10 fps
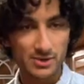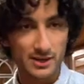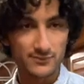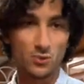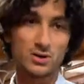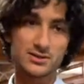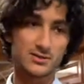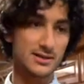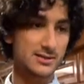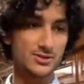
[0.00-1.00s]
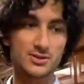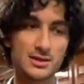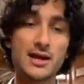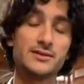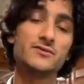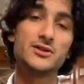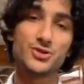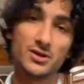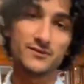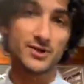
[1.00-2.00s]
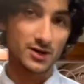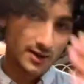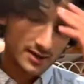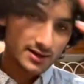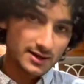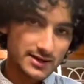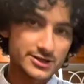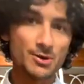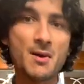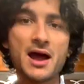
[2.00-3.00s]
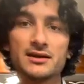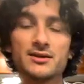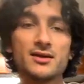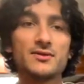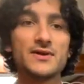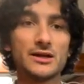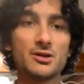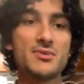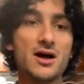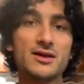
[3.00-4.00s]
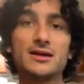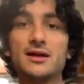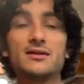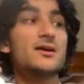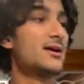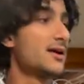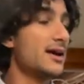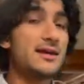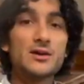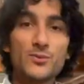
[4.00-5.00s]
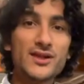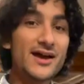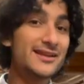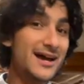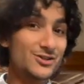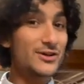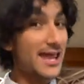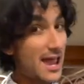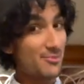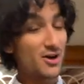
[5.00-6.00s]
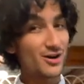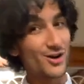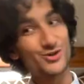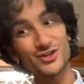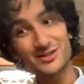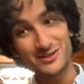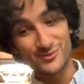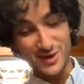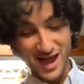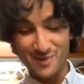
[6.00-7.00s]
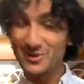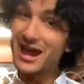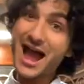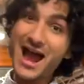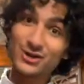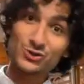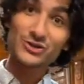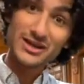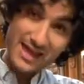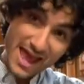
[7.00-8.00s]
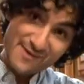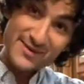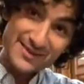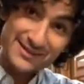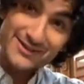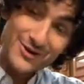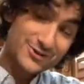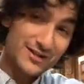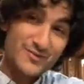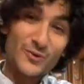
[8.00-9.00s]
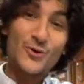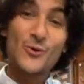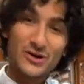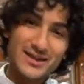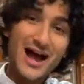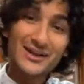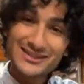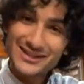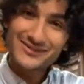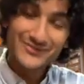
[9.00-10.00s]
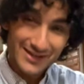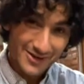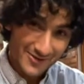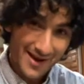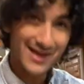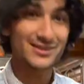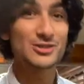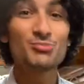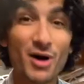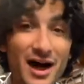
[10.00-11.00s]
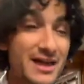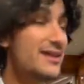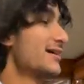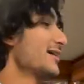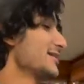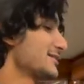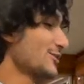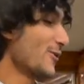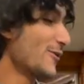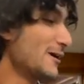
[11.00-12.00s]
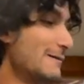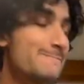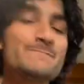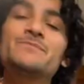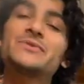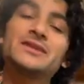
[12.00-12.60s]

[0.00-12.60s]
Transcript: plank floors. So that's just a nice feature if you're in your mind thinking about it. And again, we like to actually camp in our coaches. We happen to actually camp in this coach and even record the outside video at the spot. So um,